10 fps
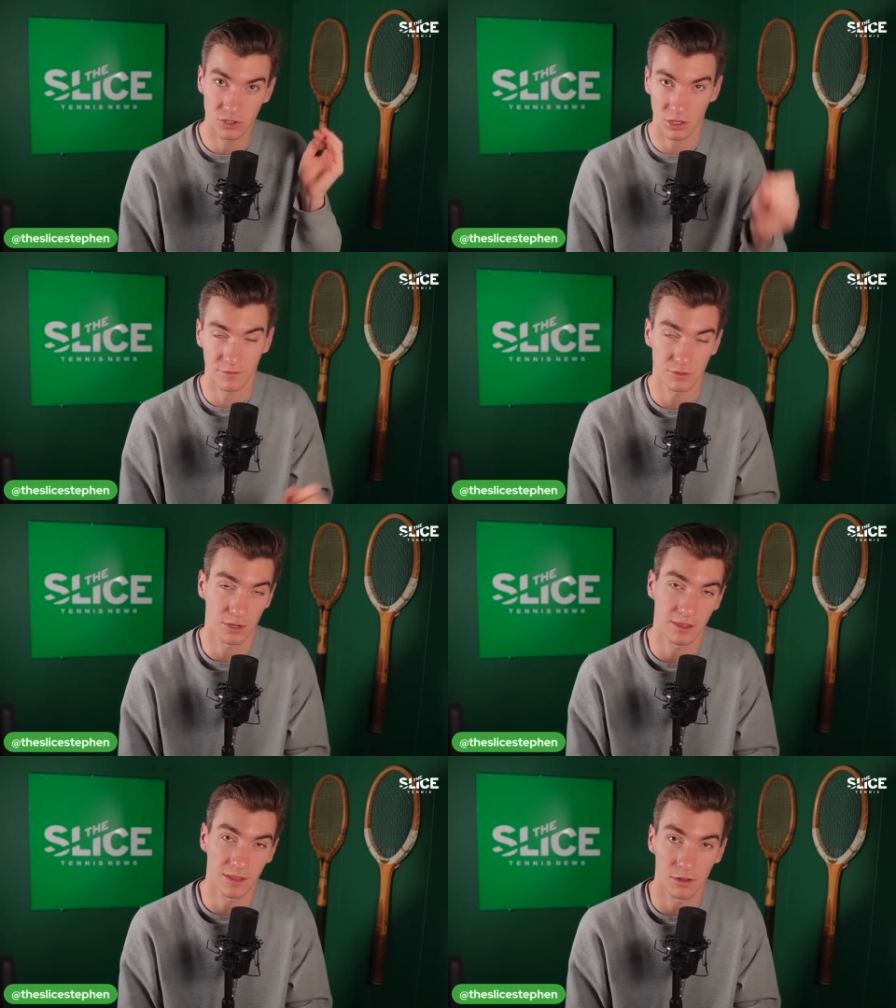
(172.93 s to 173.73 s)
Djokovic
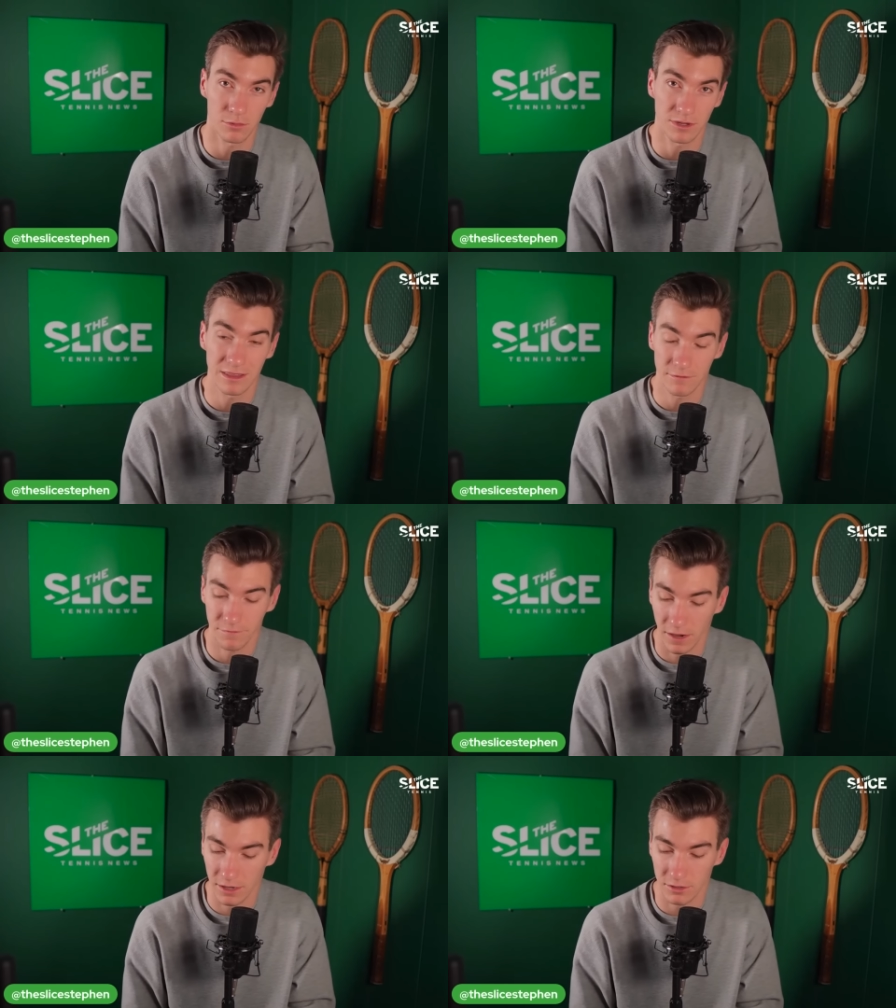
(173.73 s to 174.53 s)
winning the other one in the
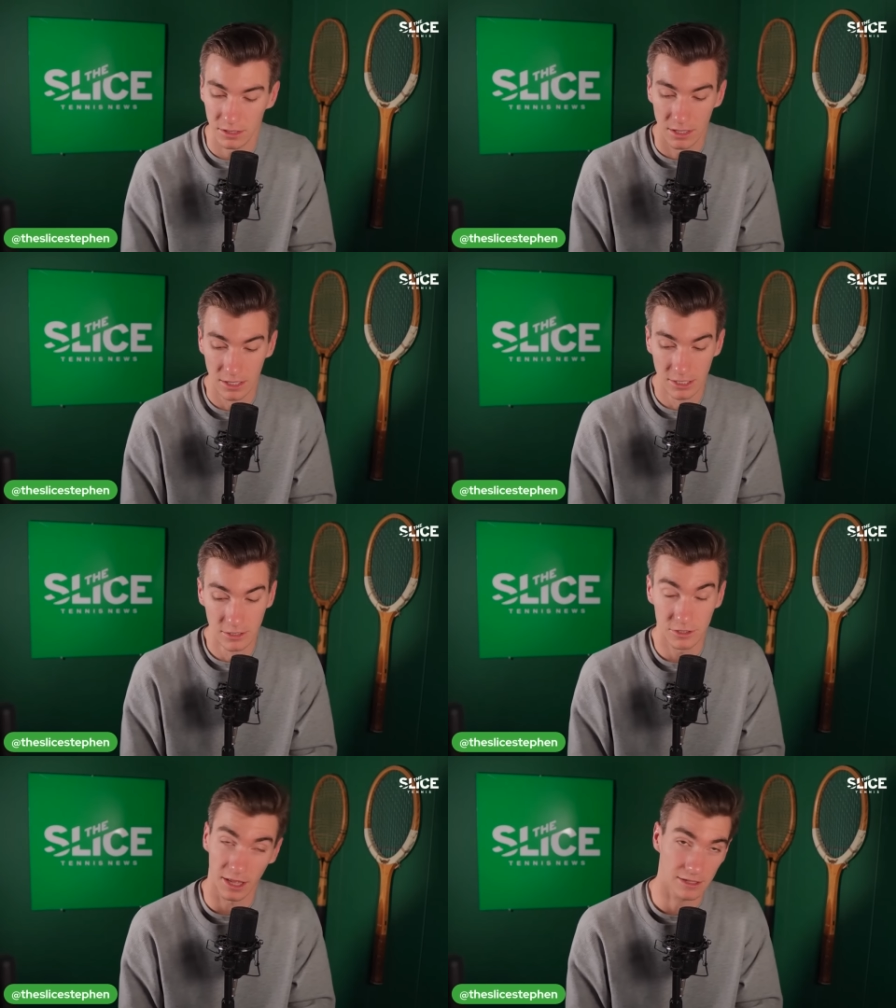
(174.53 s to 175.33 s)
final.
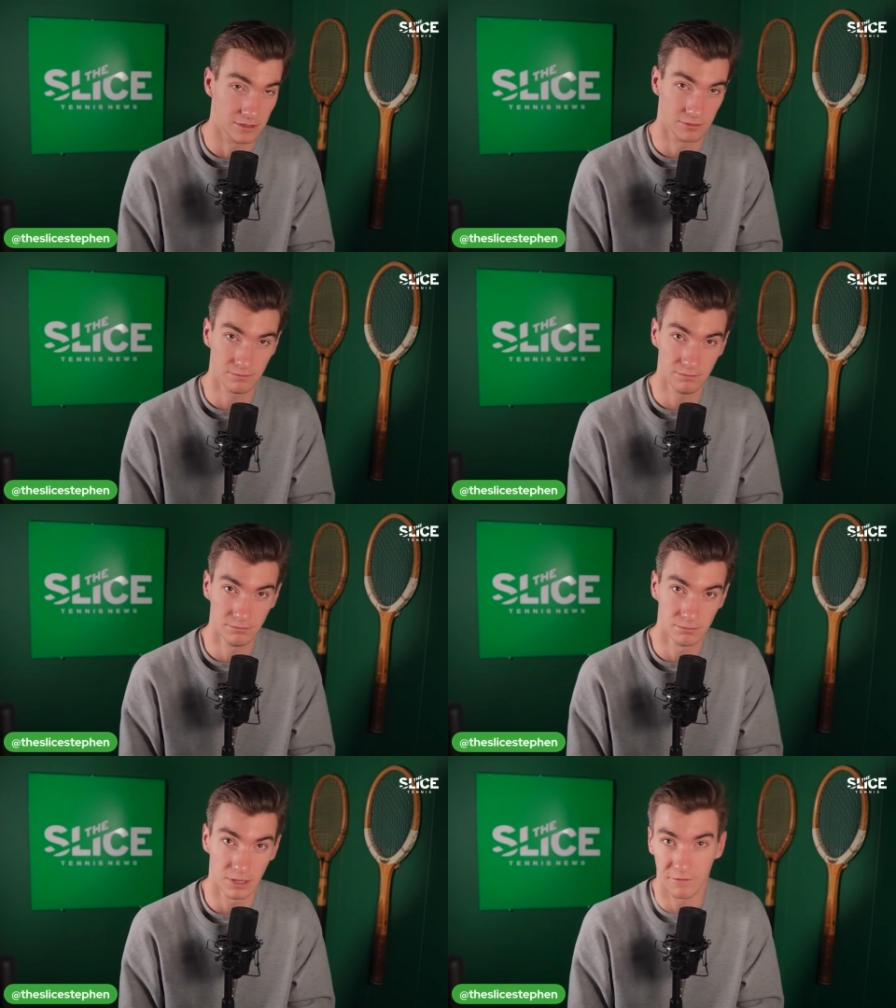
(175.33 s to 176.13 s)
So that's
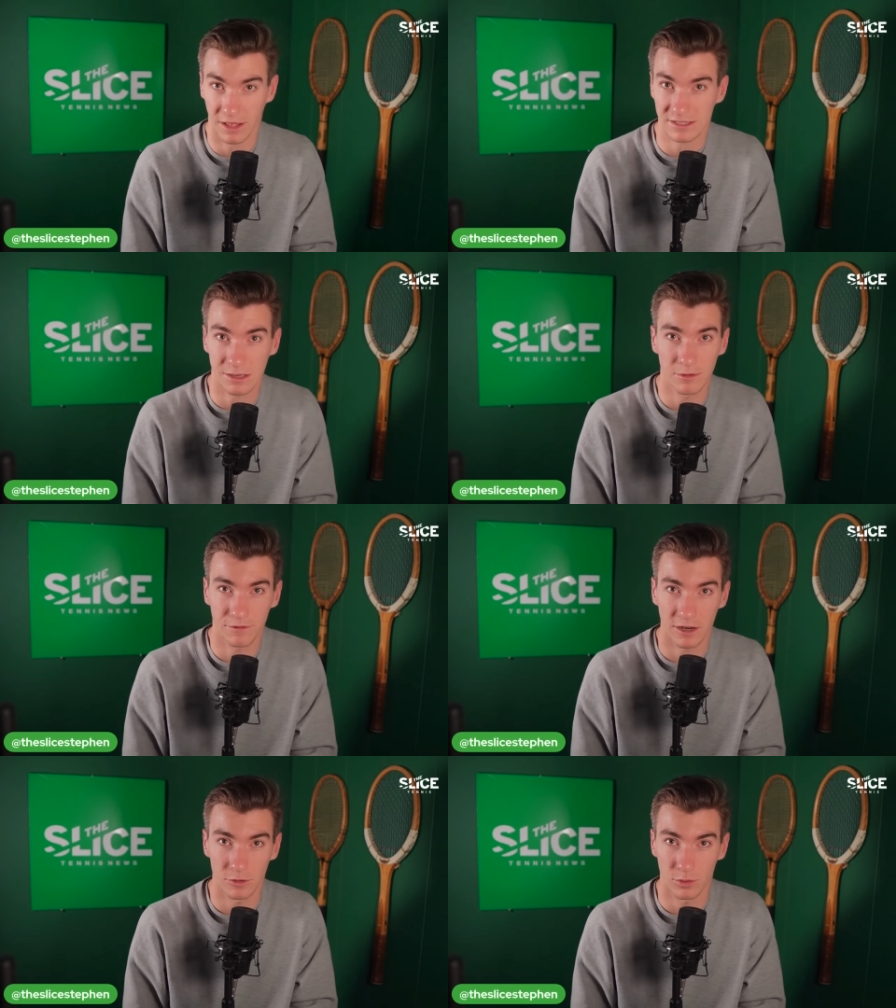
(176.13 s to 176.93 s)
if that
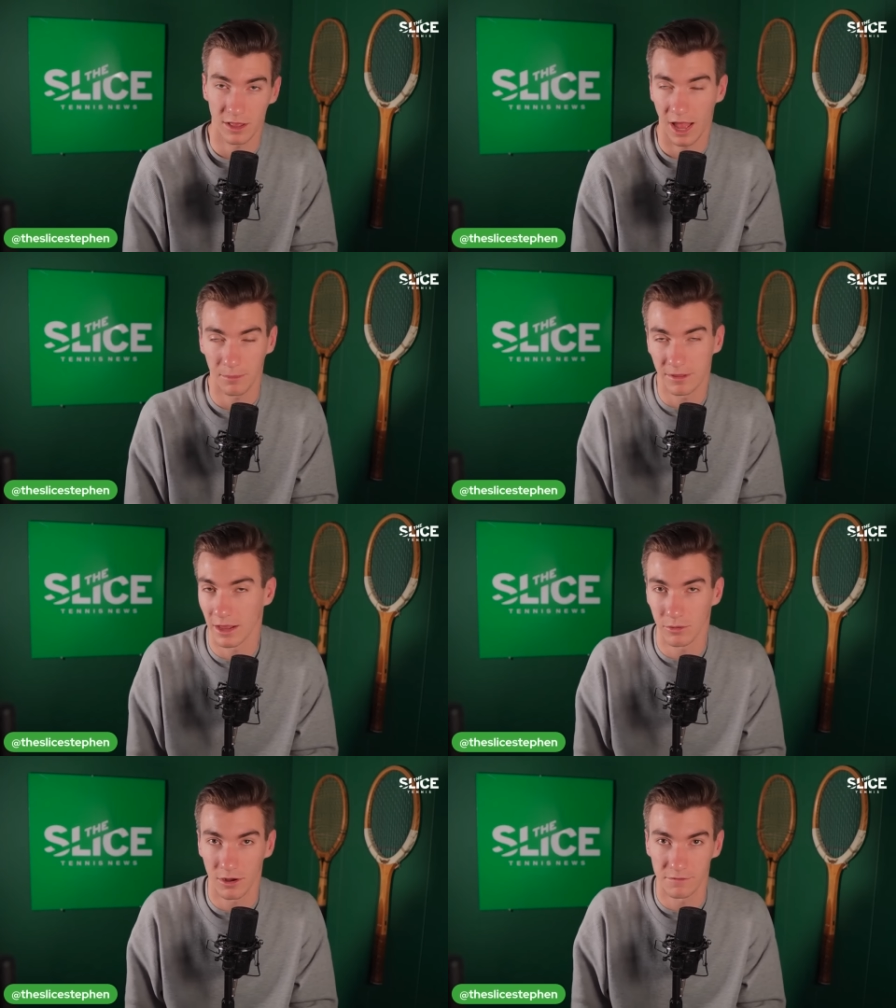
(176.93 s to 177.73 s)
semifinal were to happen, that
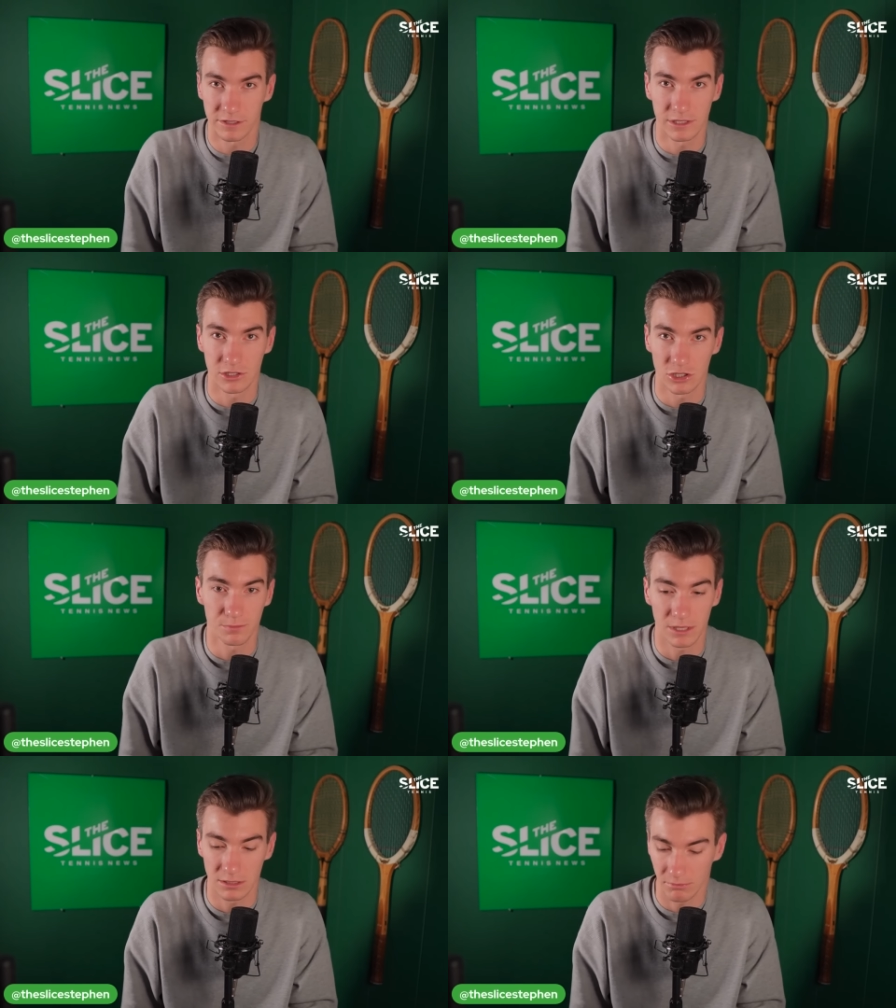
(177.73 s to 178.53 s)
would obviously just
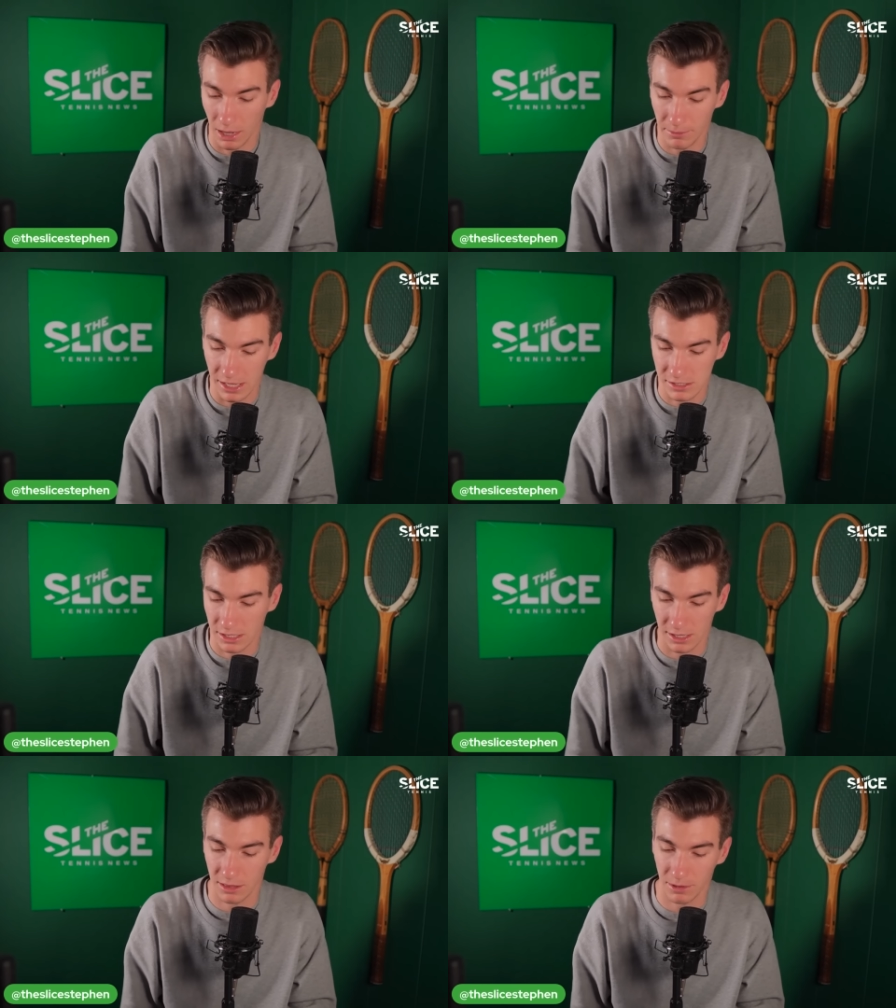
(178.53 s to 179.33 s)
be
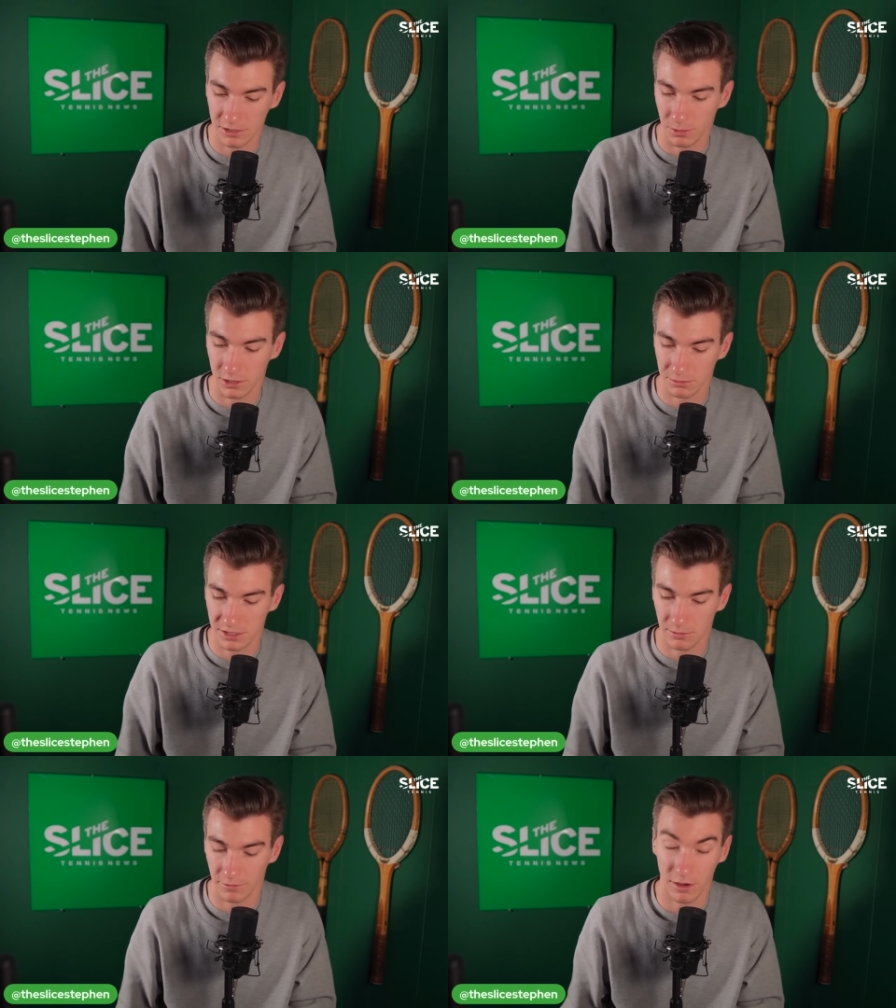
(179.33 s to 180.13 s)
amazing and the best possible
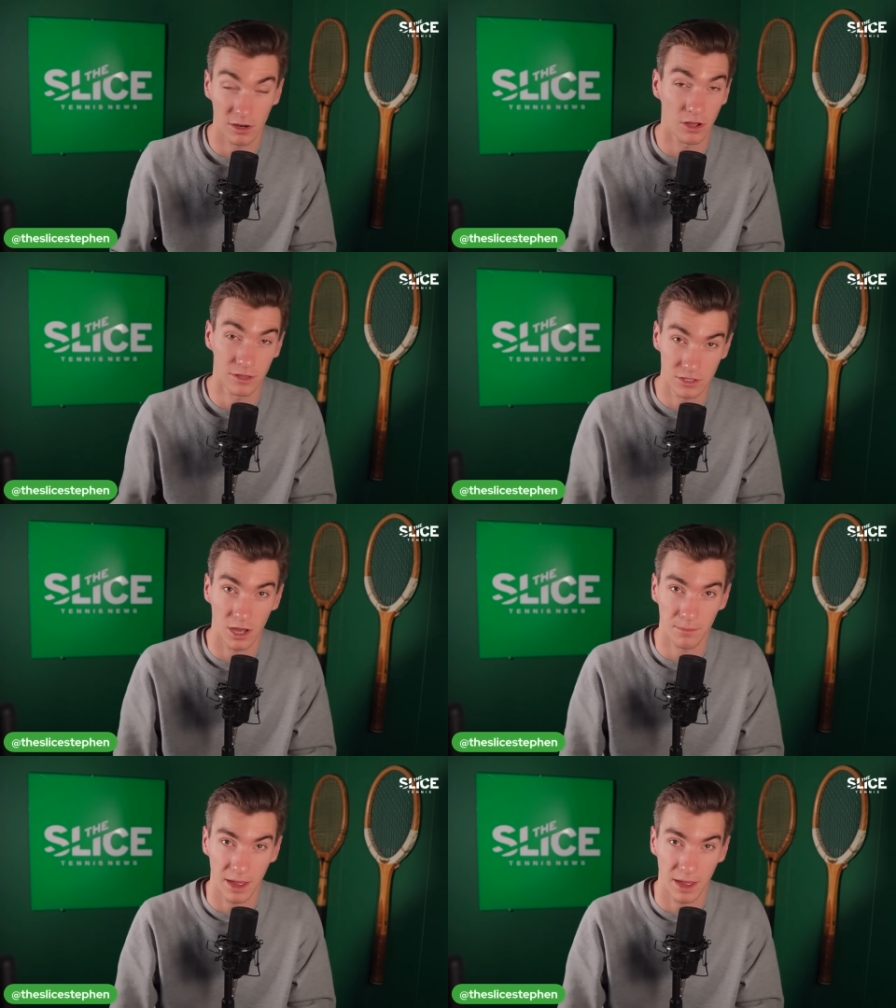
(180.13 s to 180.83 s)
semifinal on the top